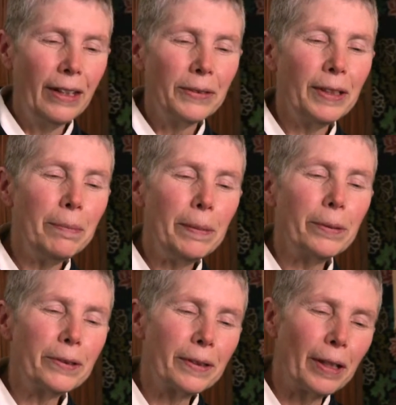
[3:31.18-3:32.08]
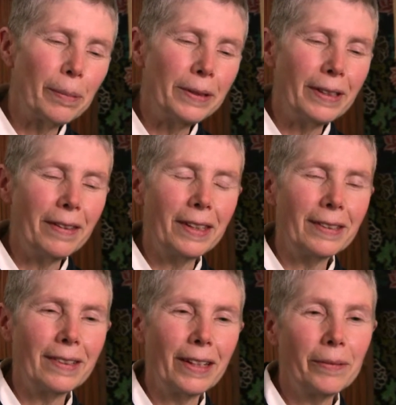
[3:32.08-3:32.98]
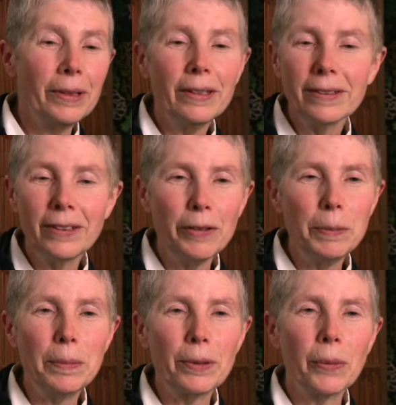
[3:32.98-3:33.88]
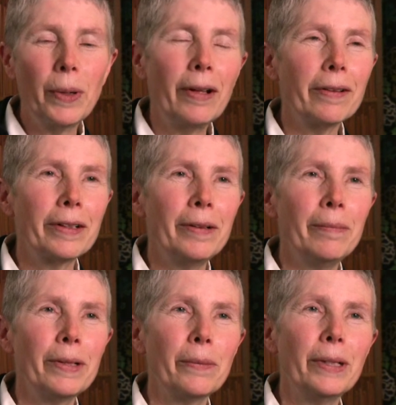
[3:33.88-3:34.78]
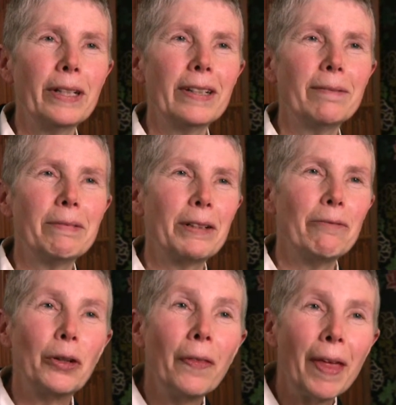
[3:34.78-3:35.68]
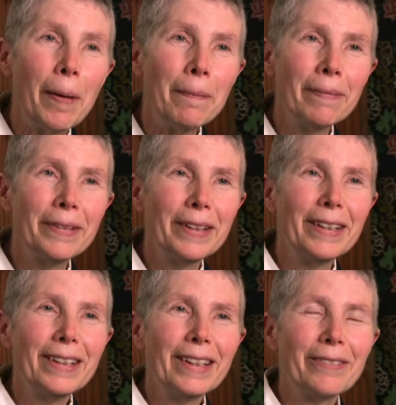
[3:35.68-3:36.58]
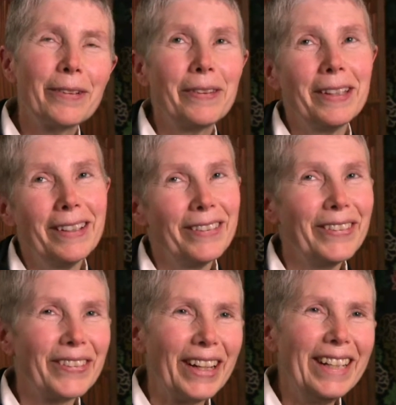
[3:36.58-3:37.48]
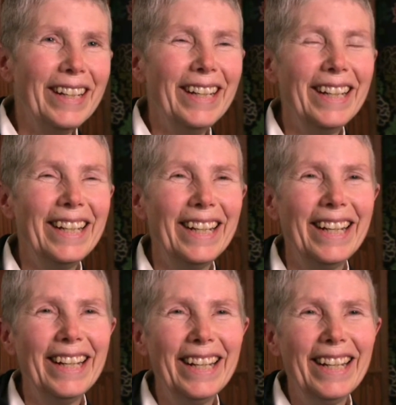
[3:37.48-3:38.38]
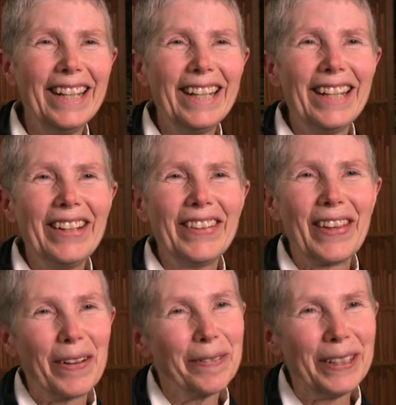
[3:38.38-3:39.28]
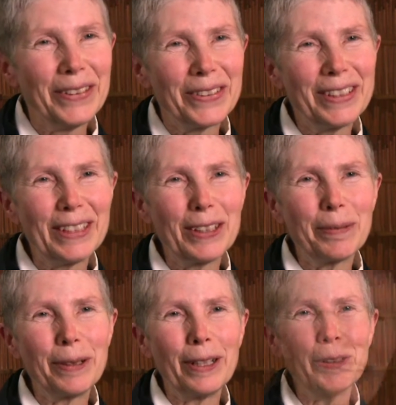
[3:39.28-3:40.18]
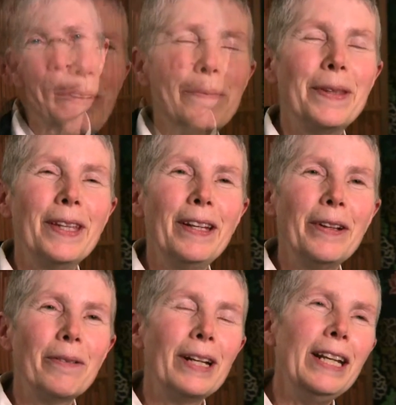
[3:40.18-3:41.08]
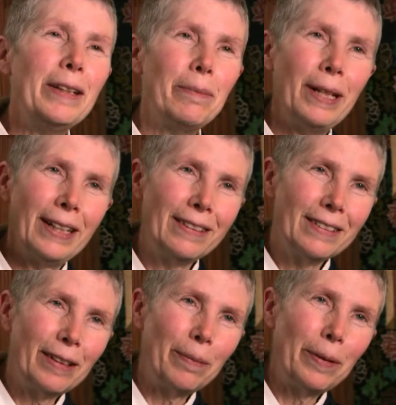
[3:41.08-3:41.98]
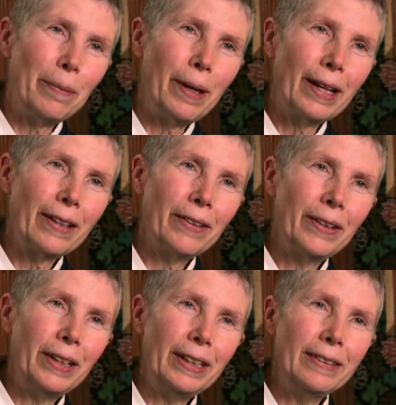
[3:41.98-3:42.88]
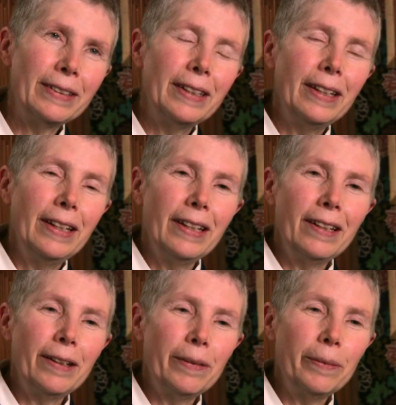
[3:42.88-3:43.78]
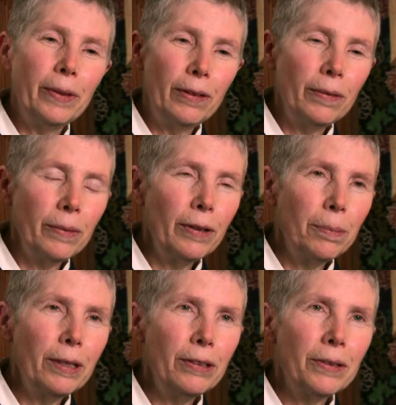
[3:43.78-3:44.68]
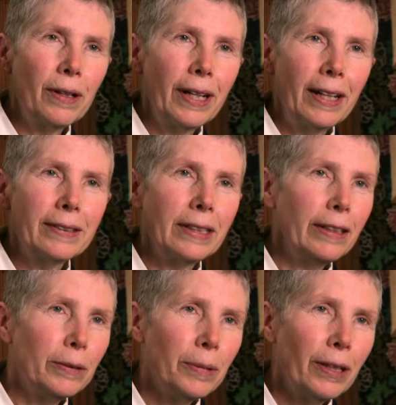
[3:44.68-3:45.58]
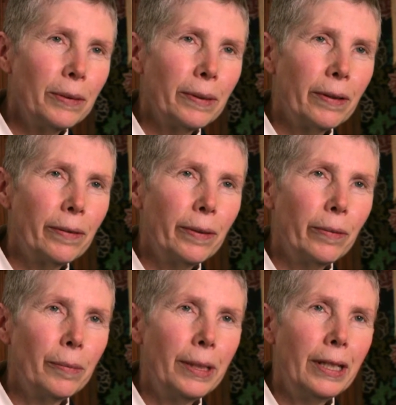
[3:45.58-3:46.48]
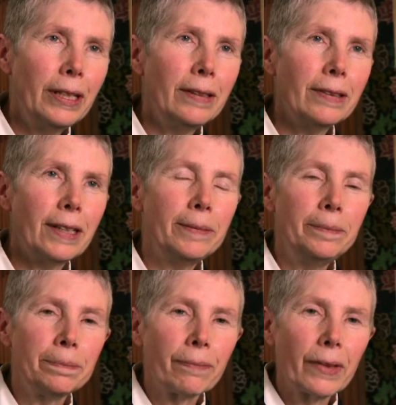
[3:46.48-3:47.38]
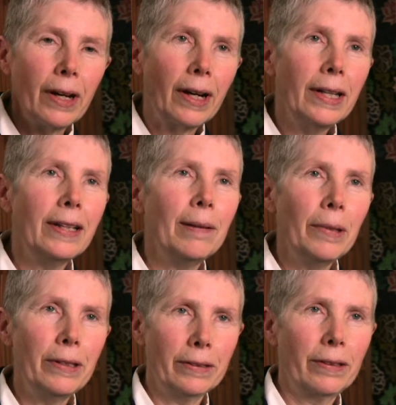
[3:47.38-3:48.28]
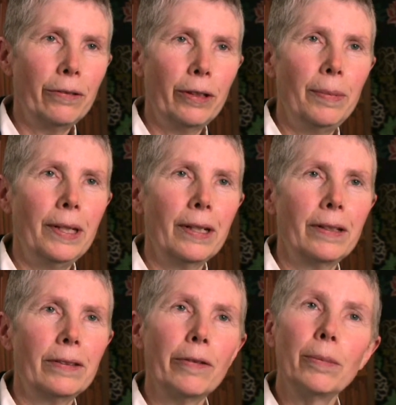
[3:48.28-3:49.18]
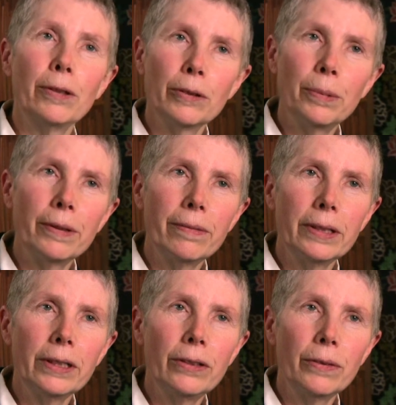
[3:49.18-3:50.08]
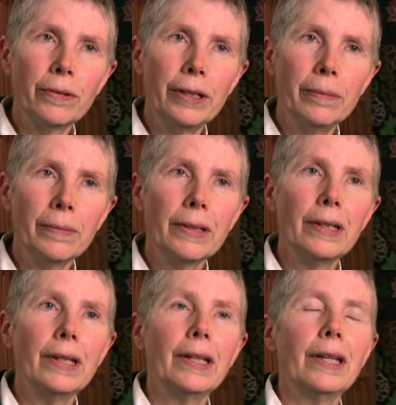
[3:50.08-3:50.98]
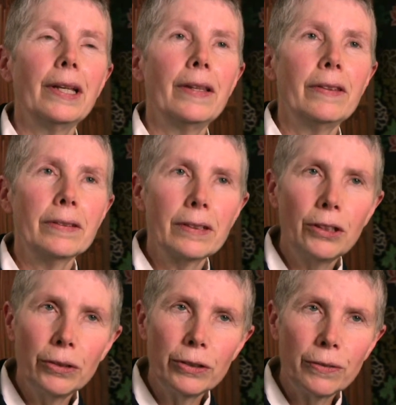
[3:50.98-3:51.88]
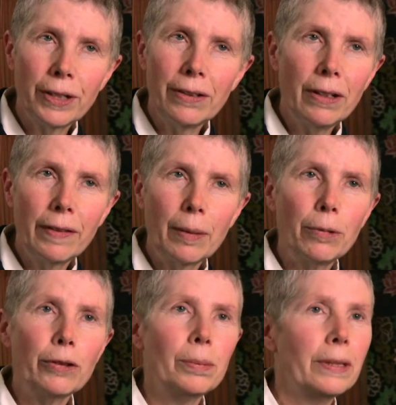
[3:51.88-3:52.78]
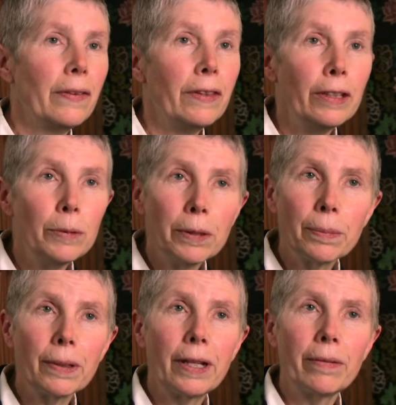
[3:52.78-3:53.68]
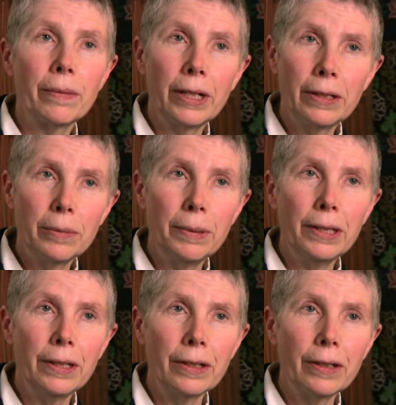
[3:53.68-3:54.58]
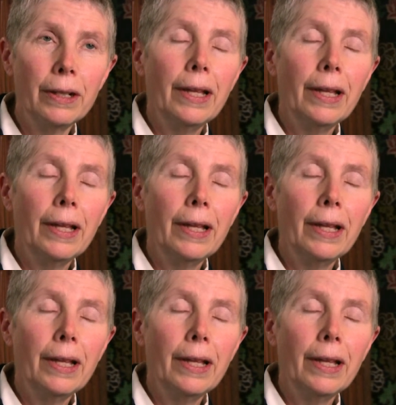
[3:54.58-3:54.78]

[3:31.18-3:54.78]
So then people stood up and said things like, well, these people are welcome and we could convert them. We're thinking, oh, great. That'll be an interesting experience. But then an Iranian man stood up in the back of the audience with a pretty strong accent. He's married to a local woman, and he said, I came to this country because of the principle of religious freedom. And this country is founded on that principle, and these people have a right to be here.